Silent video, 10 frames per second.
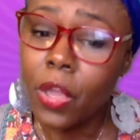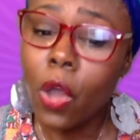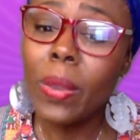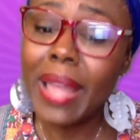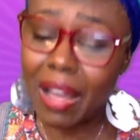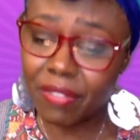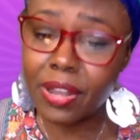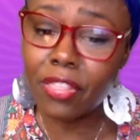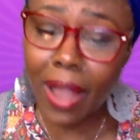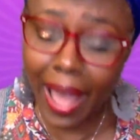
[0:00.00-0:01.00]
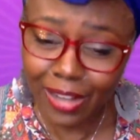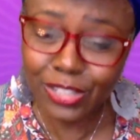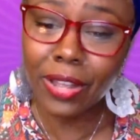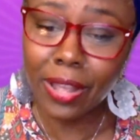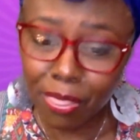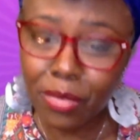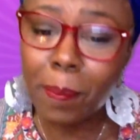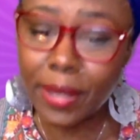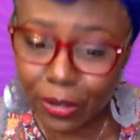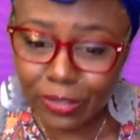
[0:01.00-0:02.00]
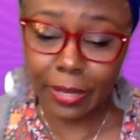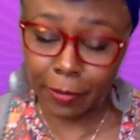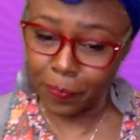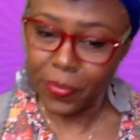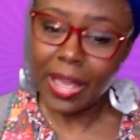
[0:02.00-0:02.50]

We have another actor in the building.